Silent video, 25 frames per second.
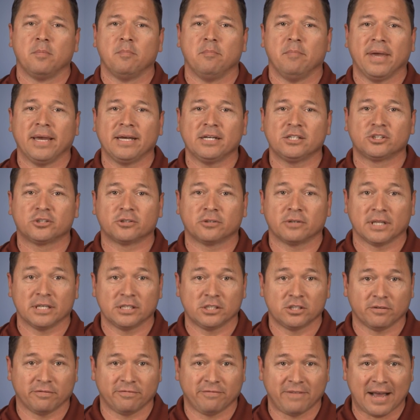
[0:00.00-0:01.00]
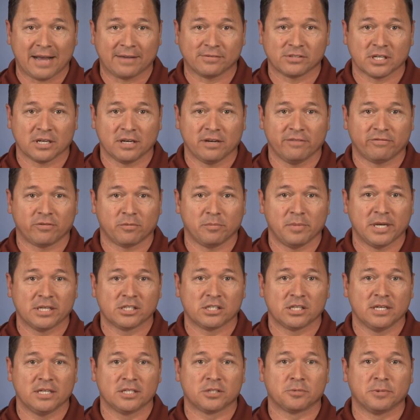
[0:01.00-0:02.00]
Make sure that your FAFSA
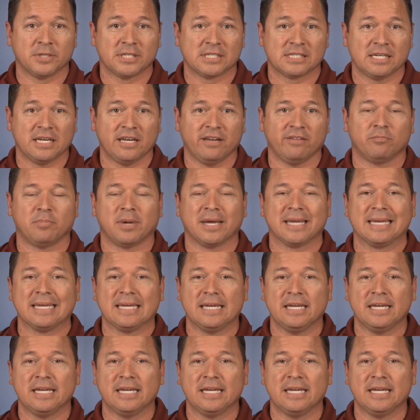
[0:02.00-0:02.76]
information is received by